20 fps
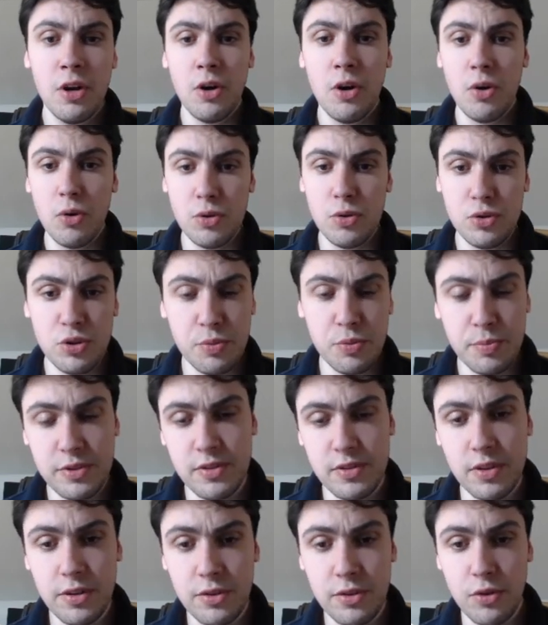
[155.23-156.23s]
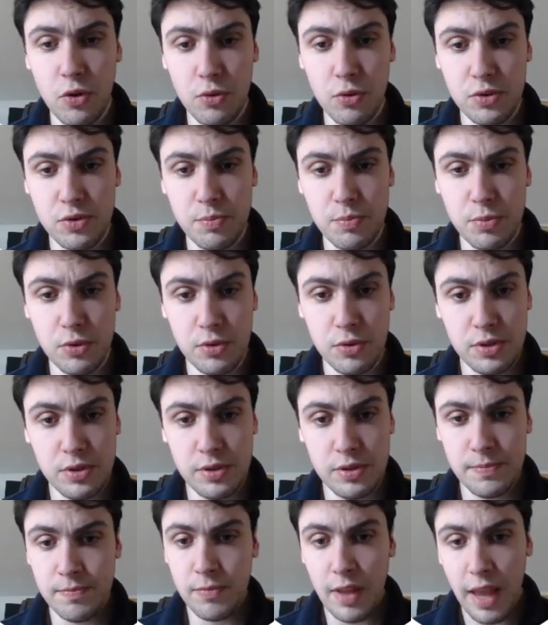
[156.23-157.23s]
or Jupyter Notebooks.
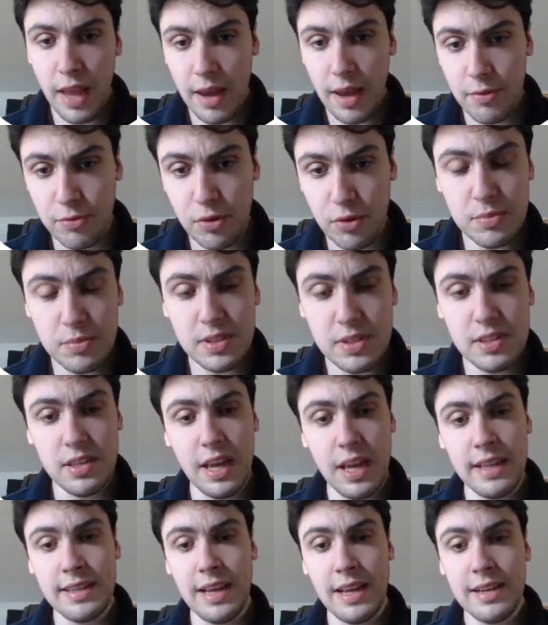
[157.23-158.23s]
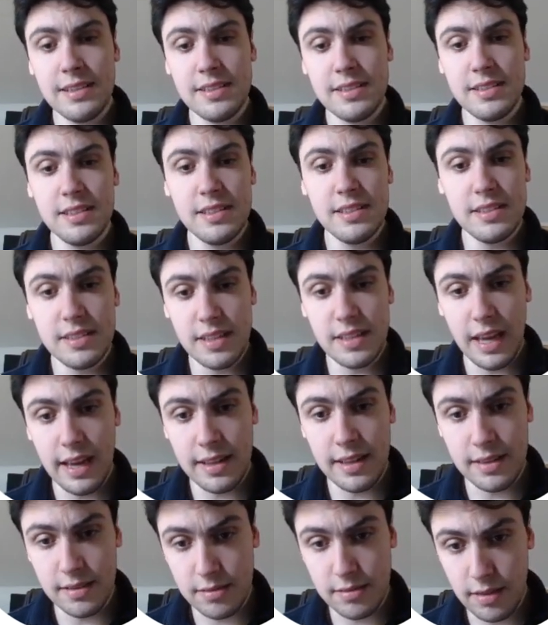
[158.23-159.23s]
And from the analysis
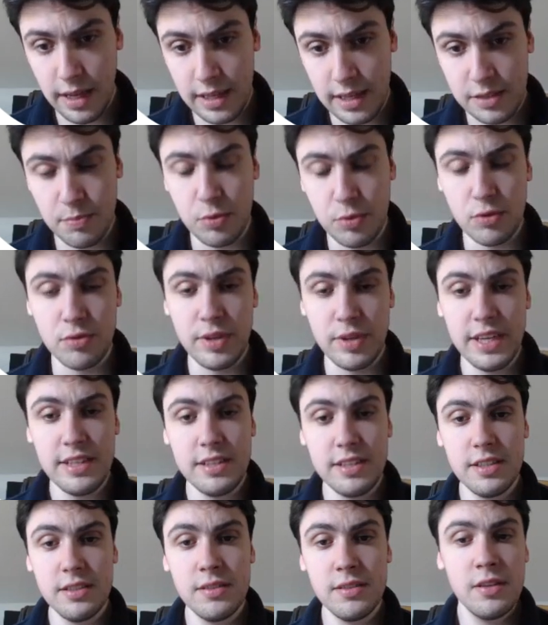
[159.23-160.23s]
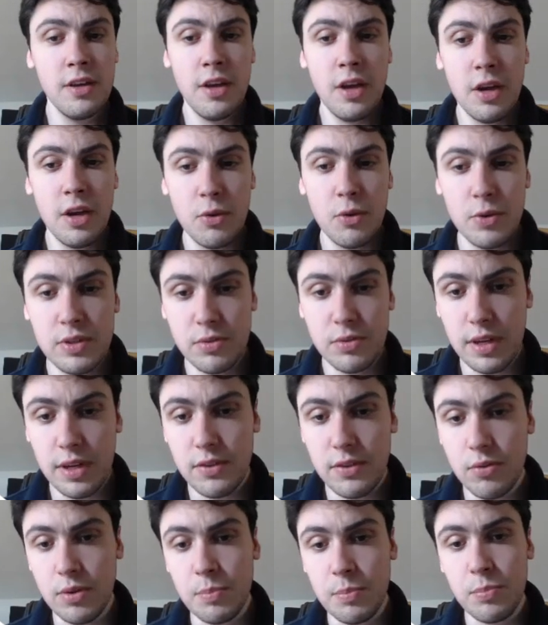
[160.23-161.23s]
and exploration, we try
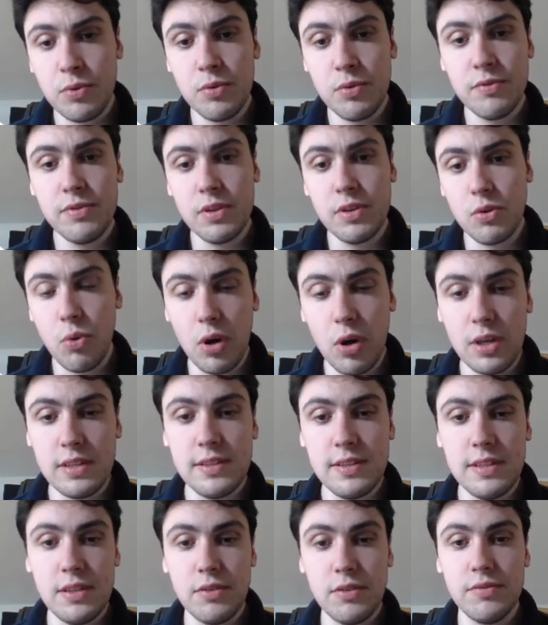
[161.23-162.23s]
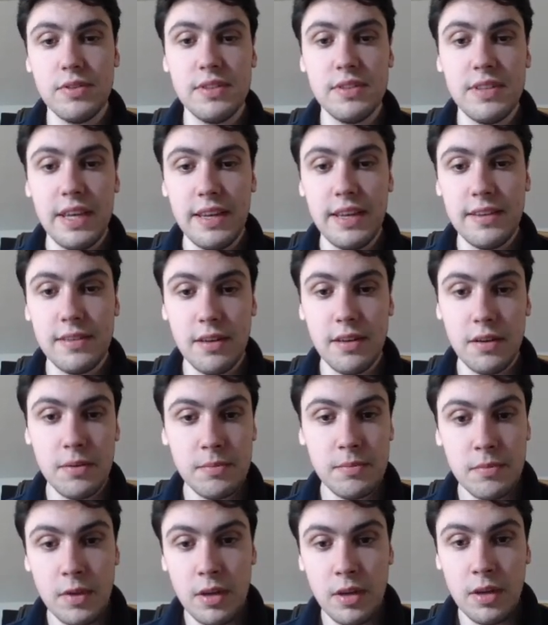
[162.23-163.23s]
to improve the quality of the data.
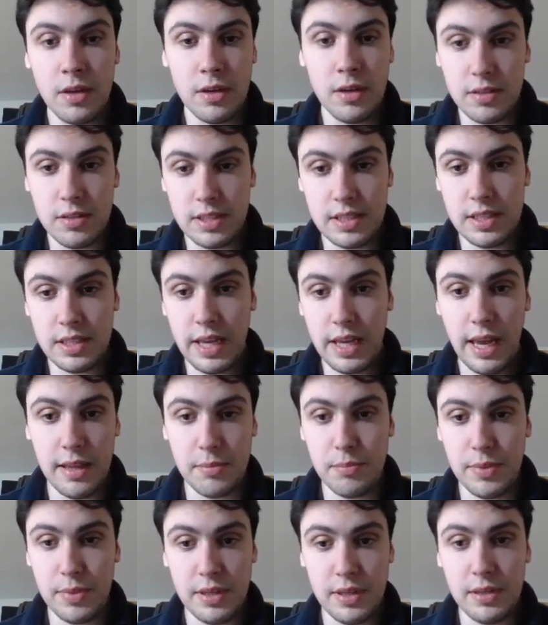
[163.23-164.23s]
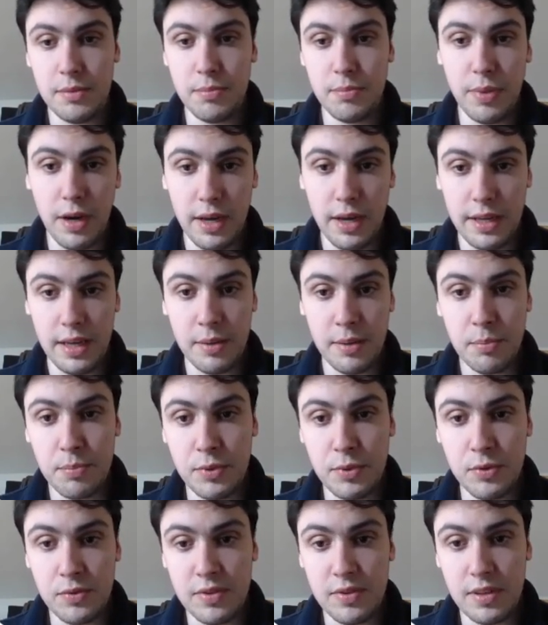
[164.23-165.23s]
This can be by
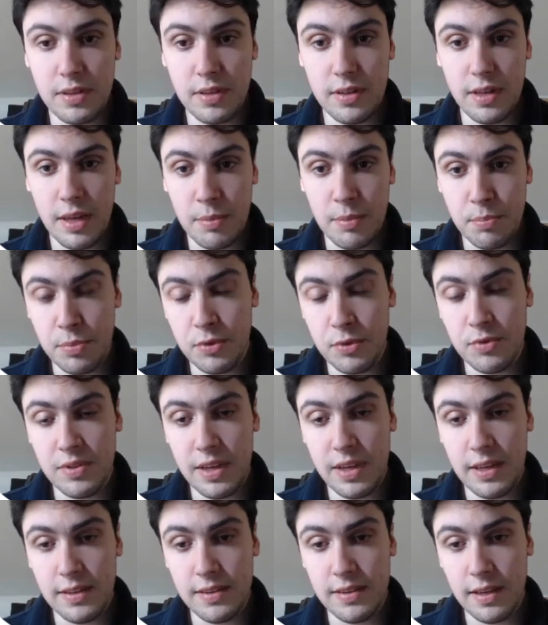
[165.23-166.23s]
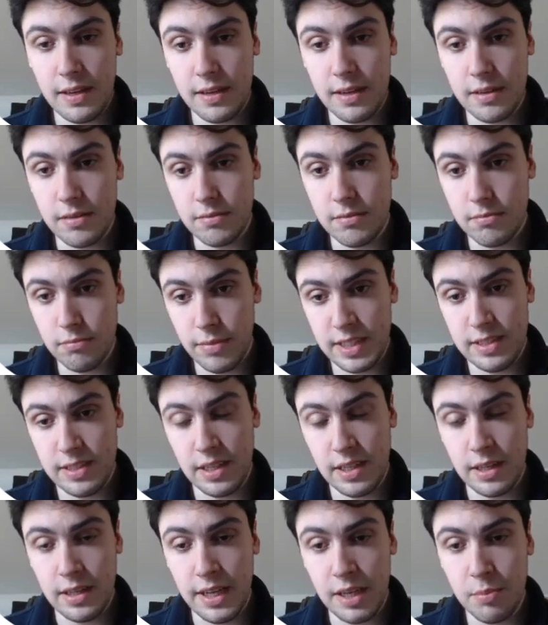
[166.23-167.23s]
imputing
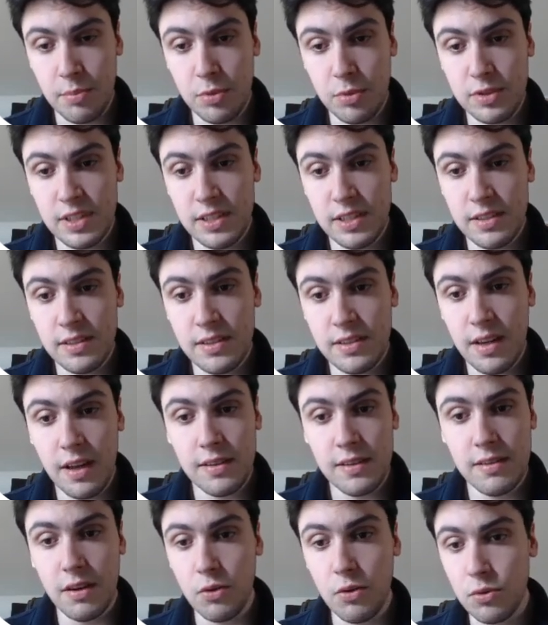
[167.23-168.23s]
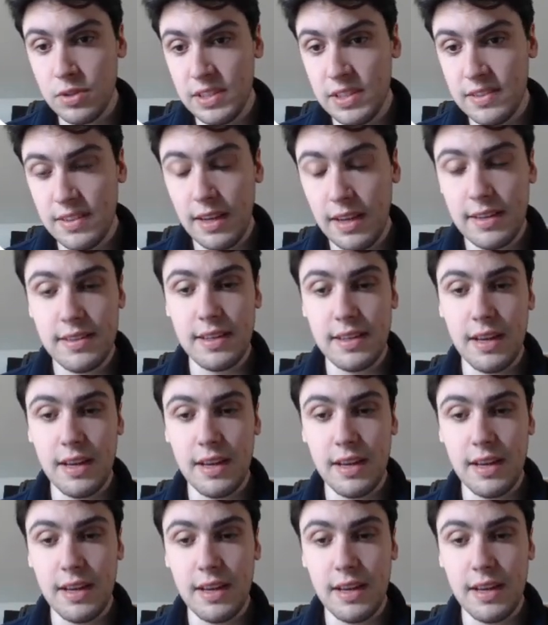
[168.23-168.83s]
missing labels in the data or detecting